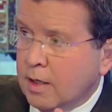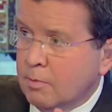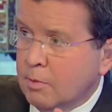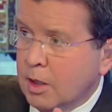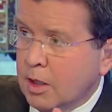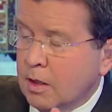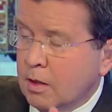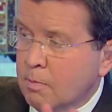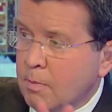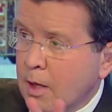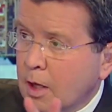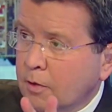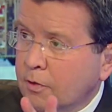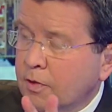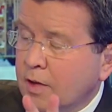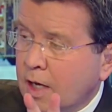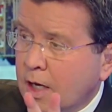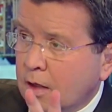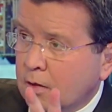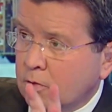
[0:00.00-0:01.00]
I mean, the
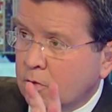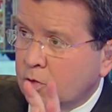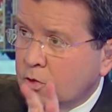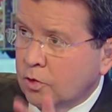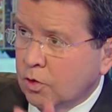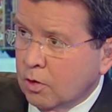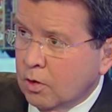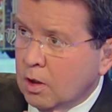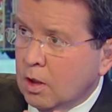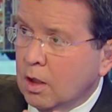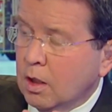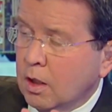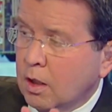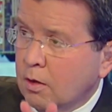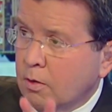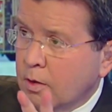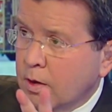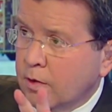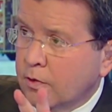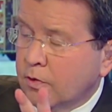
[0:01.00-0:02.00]
meltdown certainly
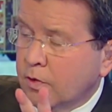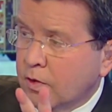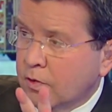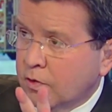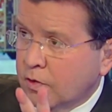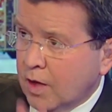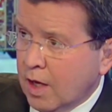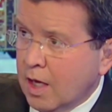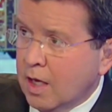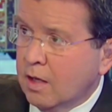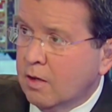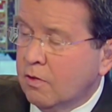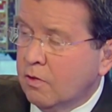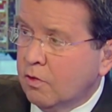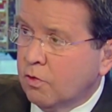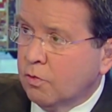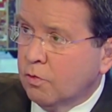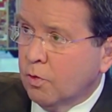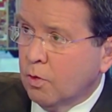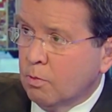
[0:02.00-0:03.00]
greased the
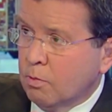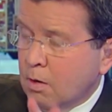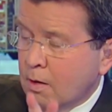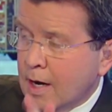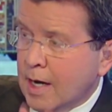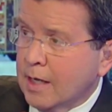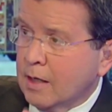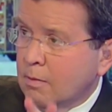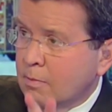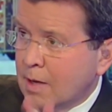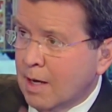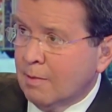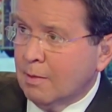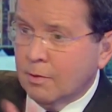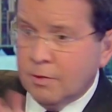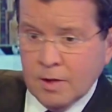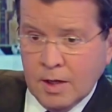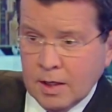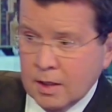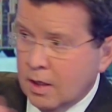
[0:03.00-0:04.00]
skids for Barack
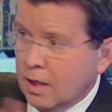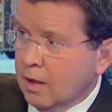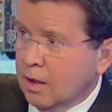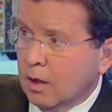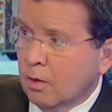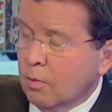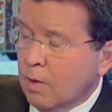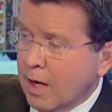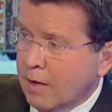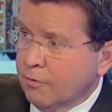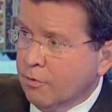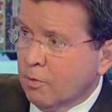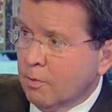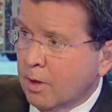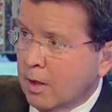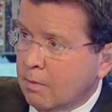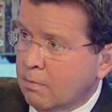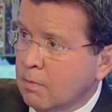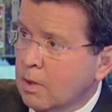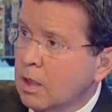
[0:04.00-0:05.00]
Obama, taking nothing away from him.